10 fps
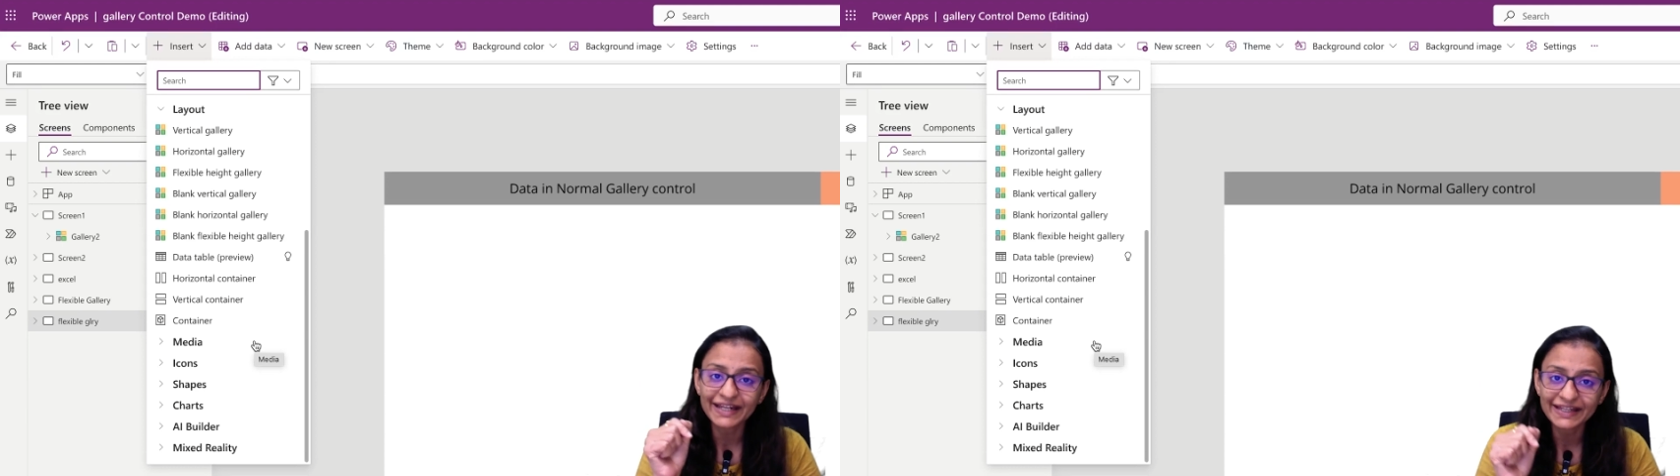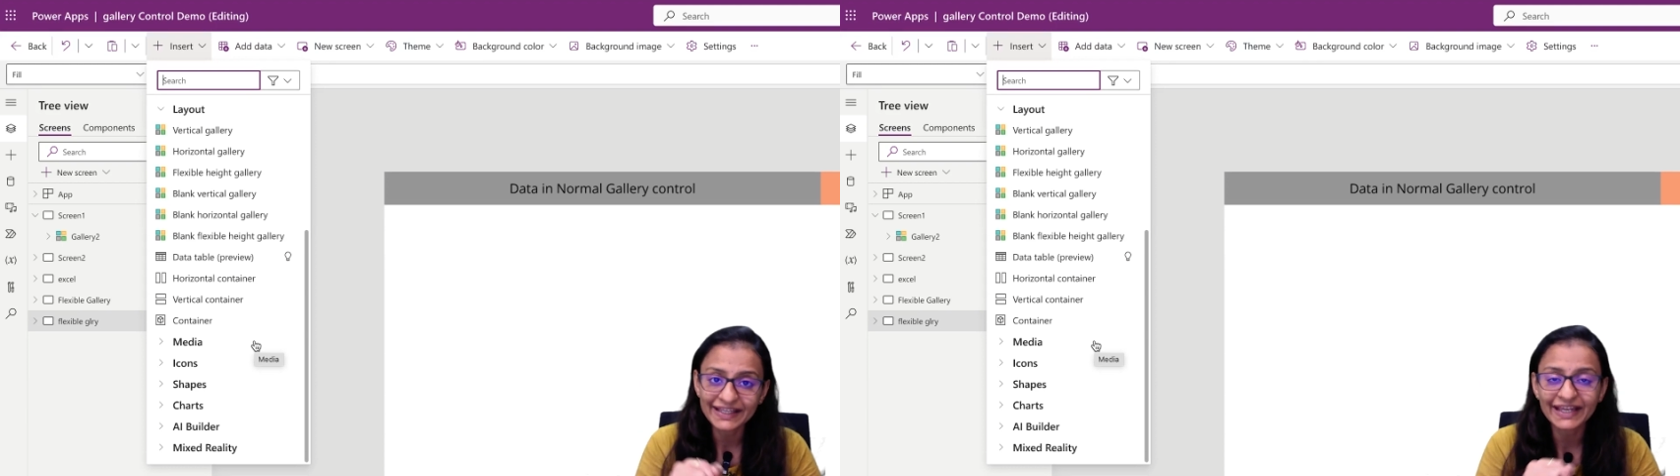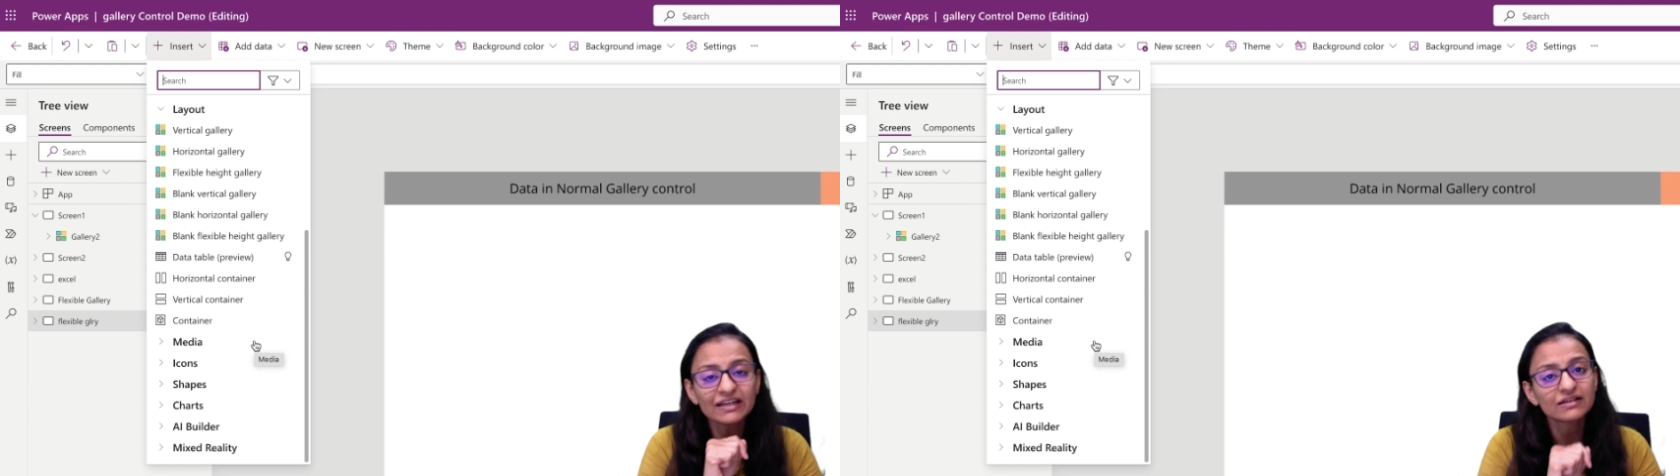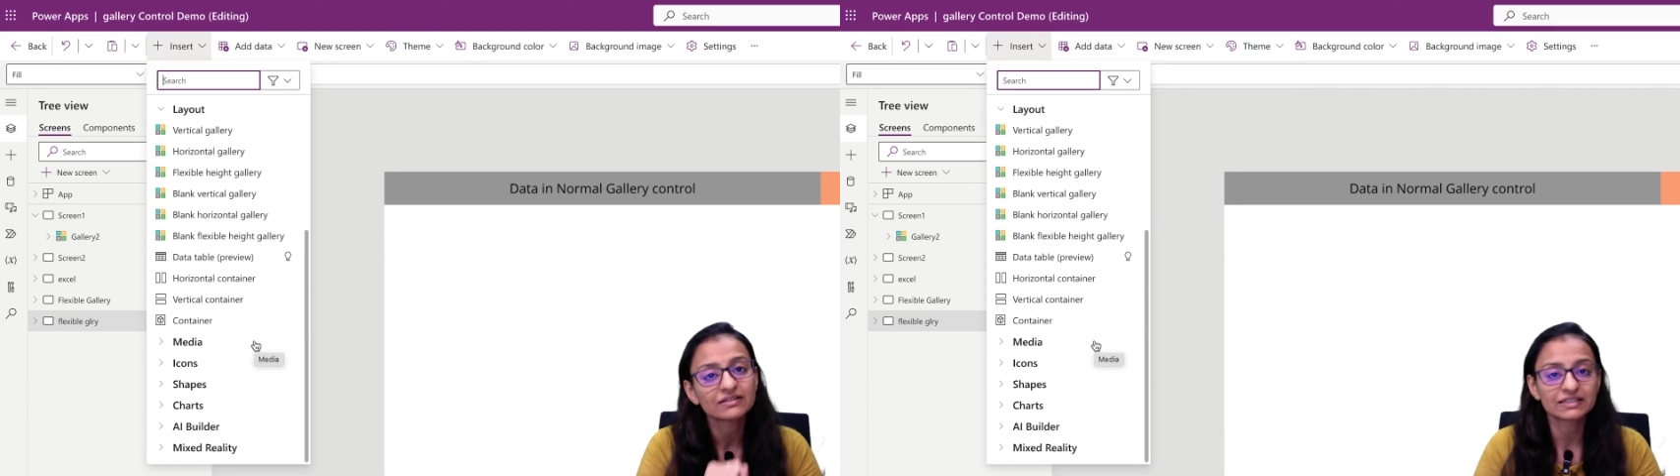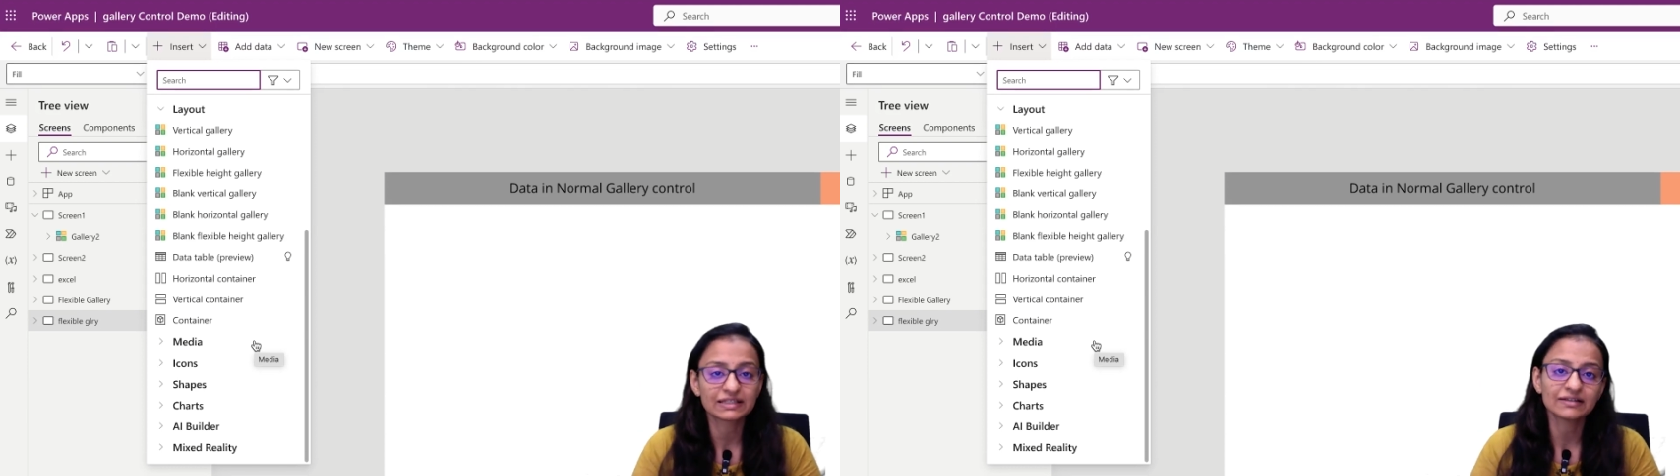and then
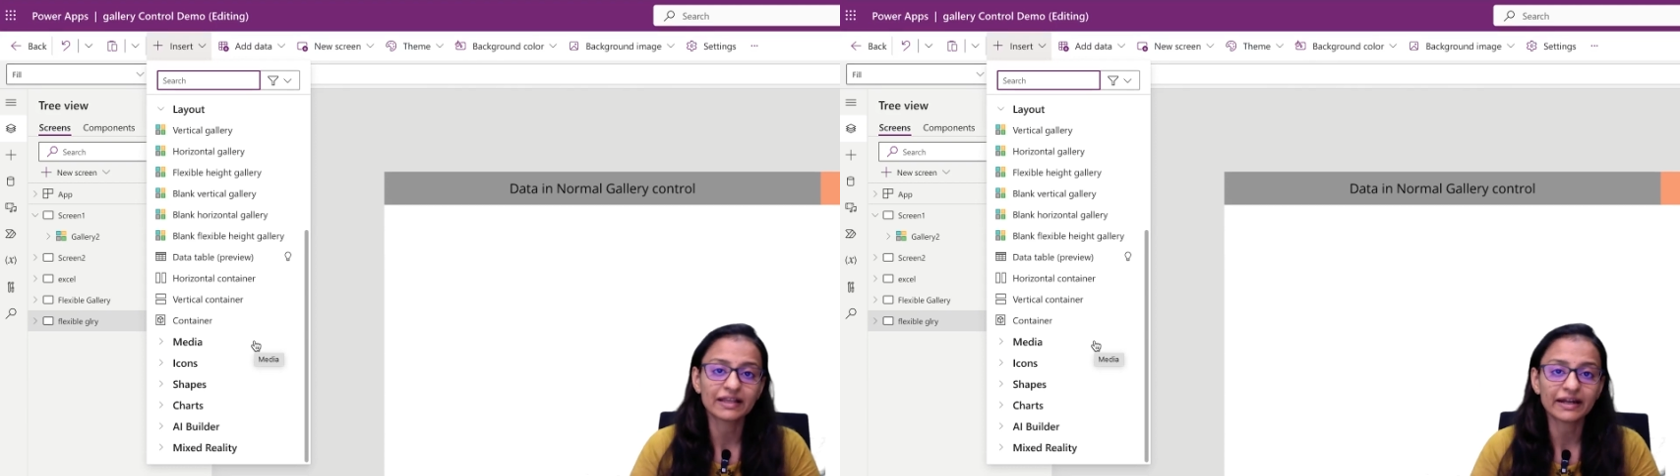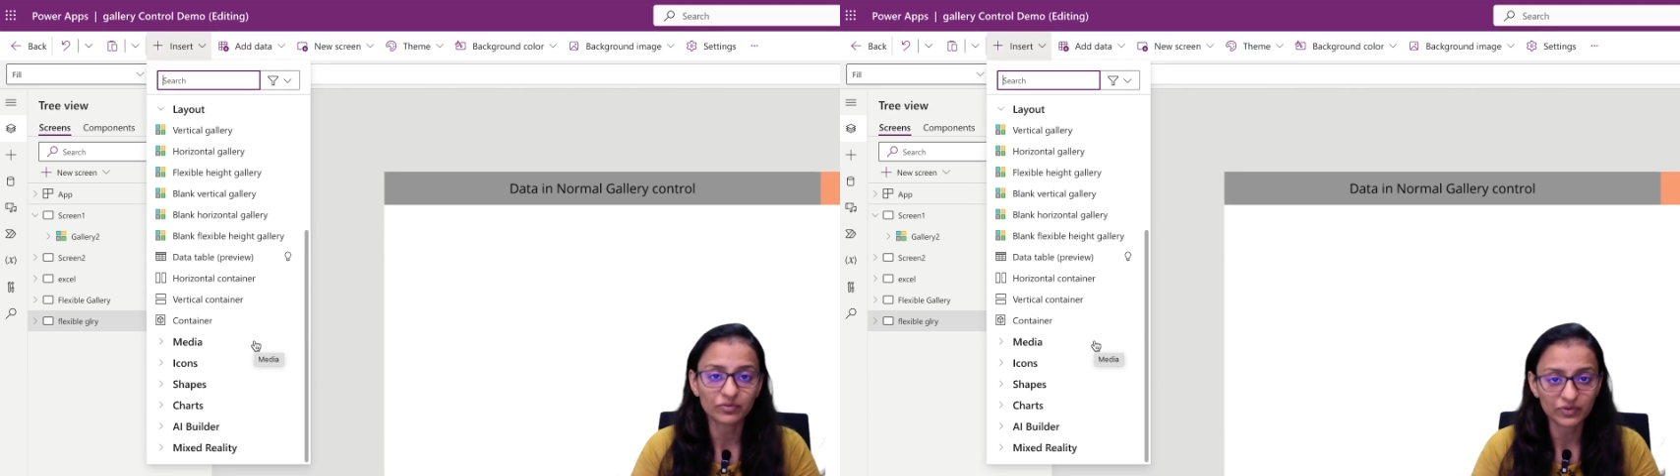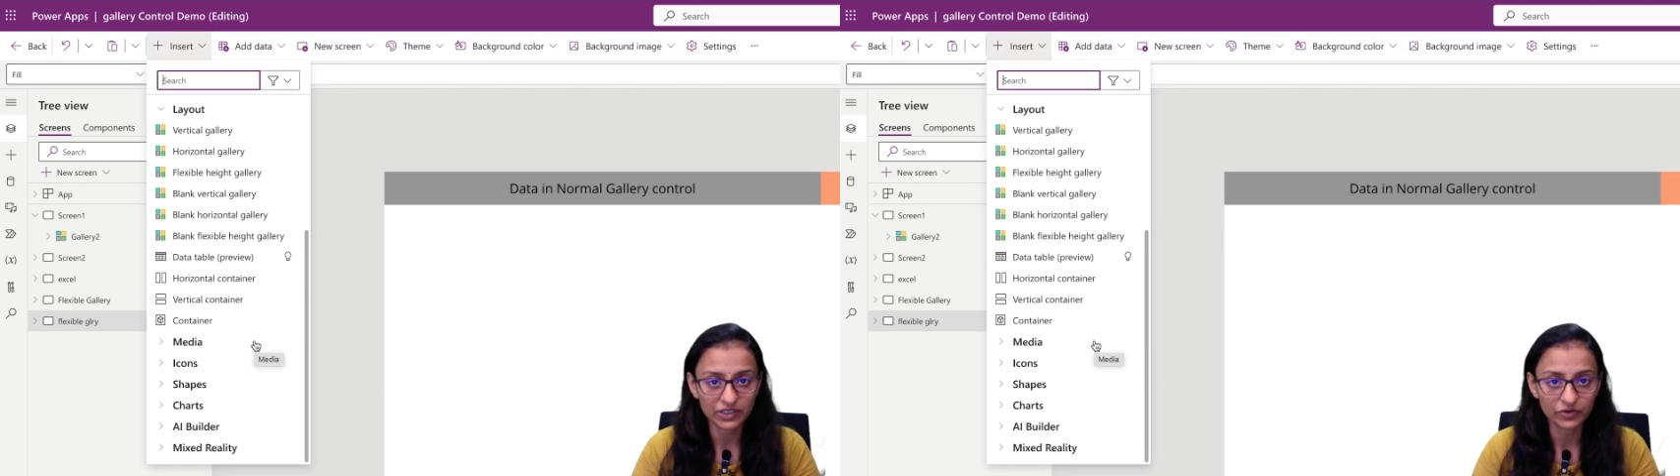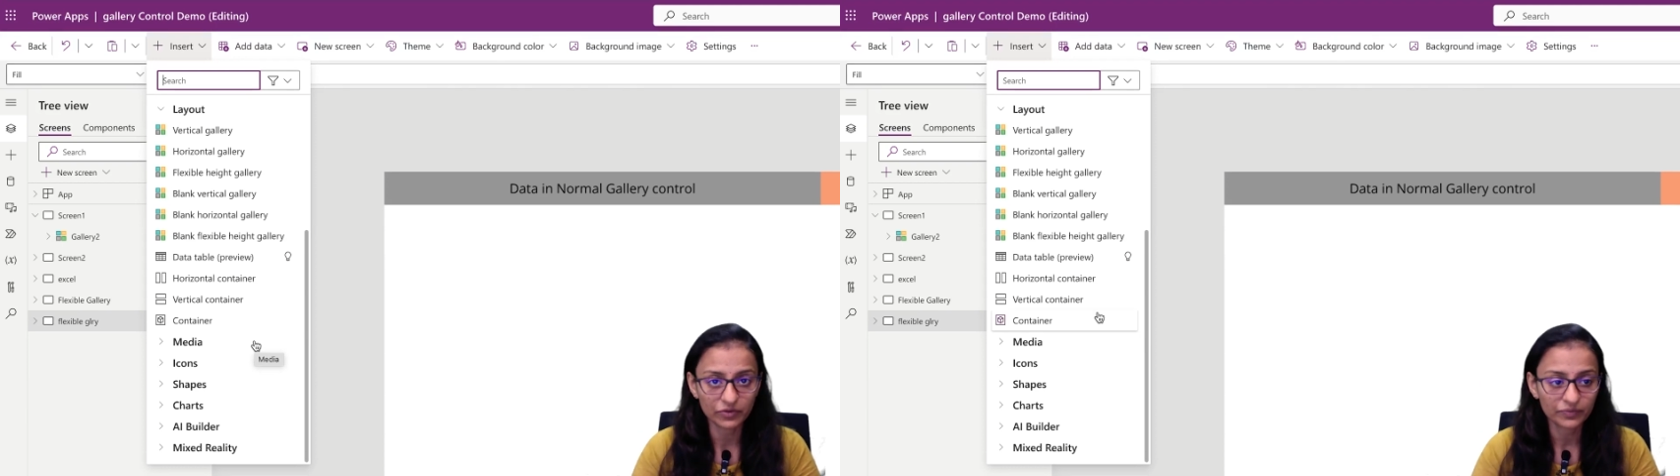see that video.